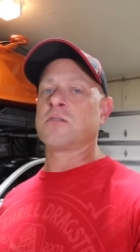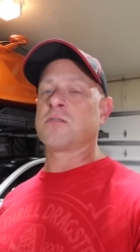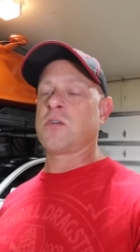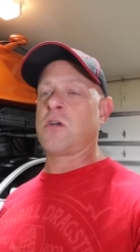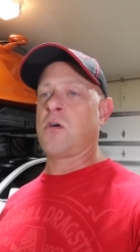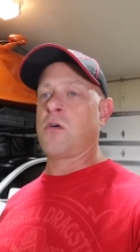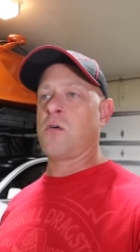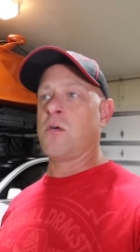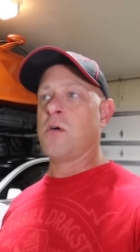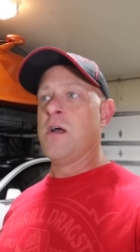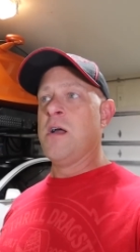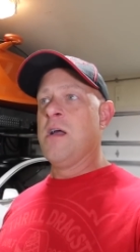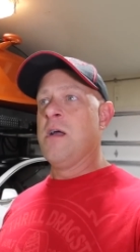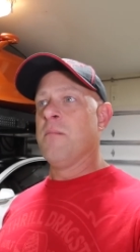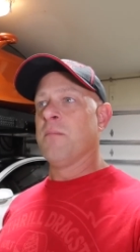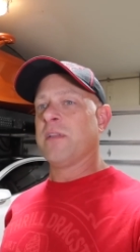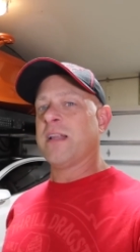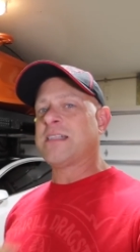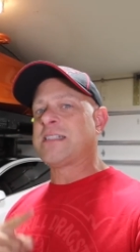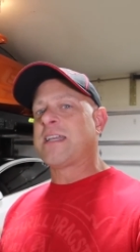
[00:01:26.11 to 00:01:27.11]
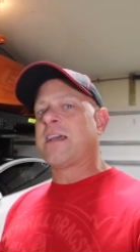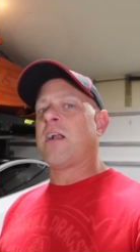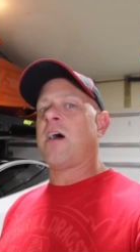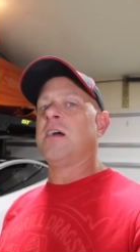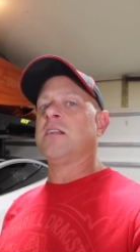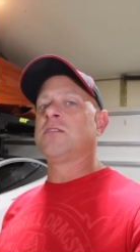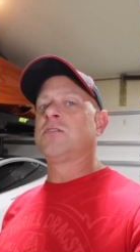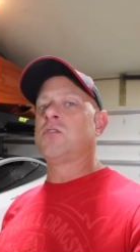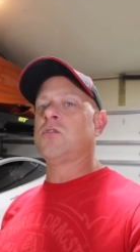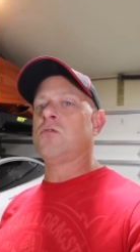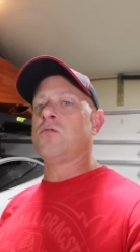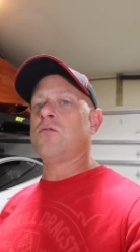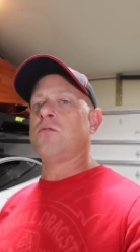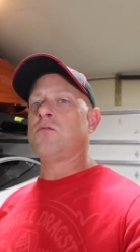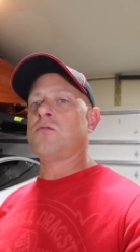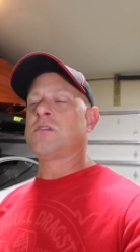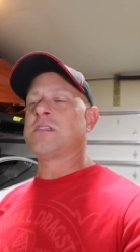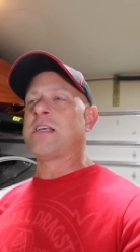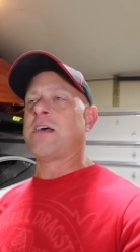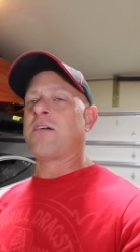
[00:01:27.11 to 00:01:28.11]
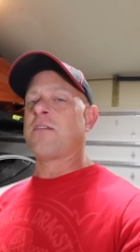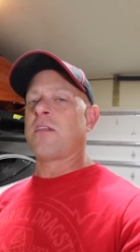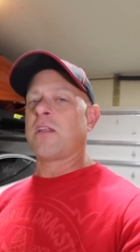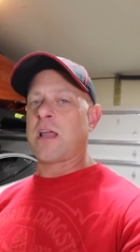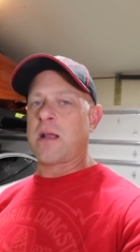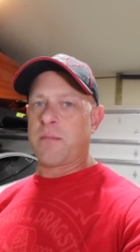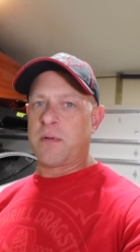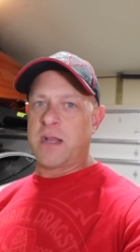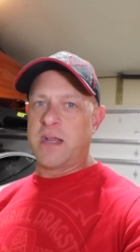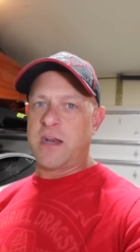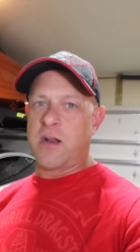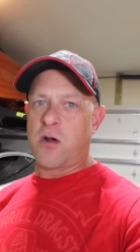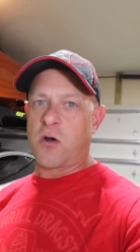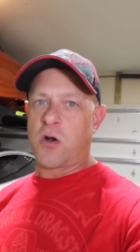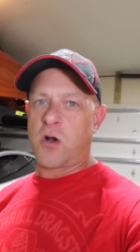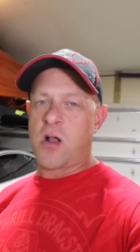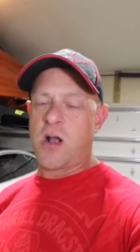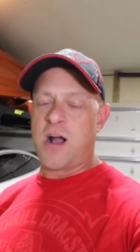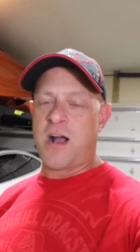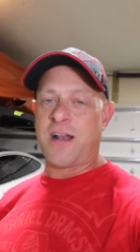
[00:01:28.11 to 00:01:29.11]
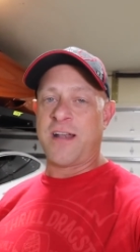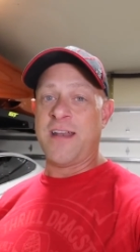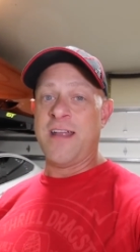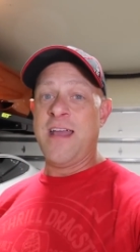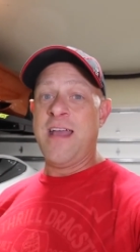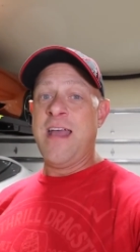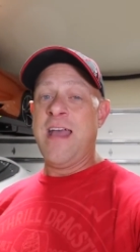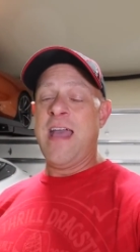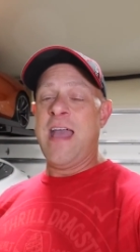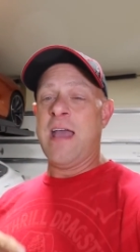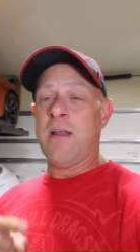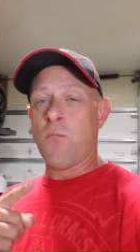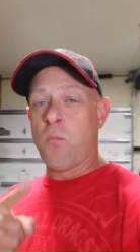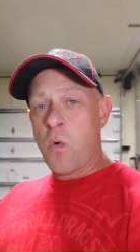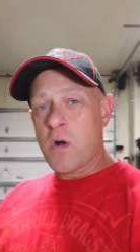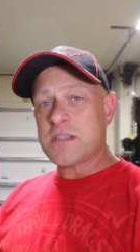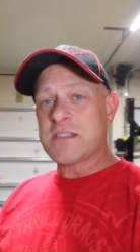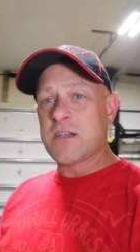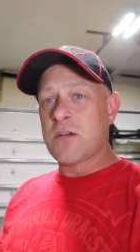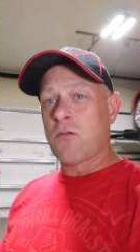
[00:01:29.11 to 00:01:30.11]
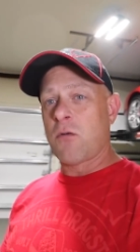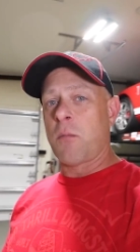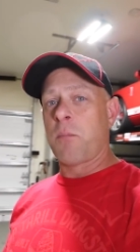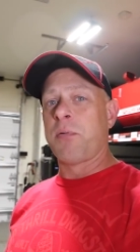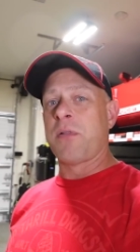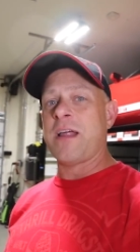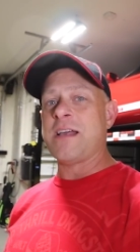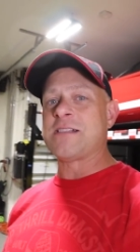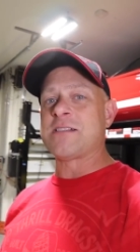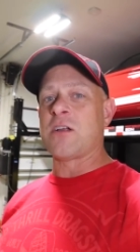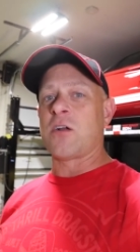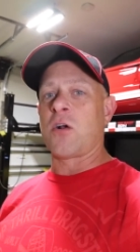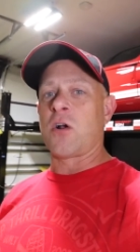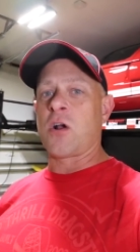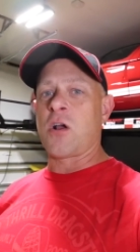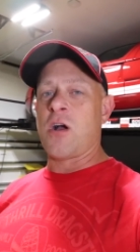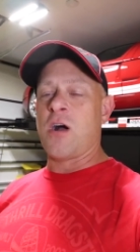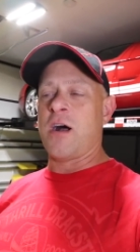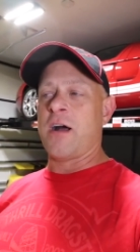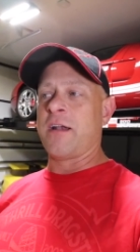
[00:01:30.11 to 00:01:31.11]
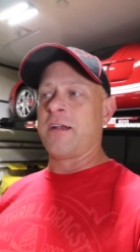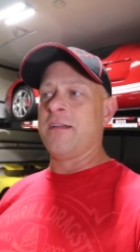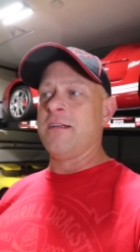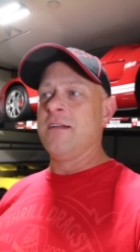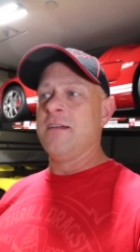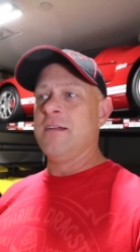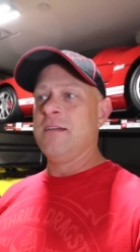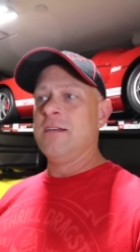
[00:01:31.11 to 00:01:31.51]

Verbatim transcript: So, but let's get on to selling the Lamborghini Huracan and what's going to replace the Huracan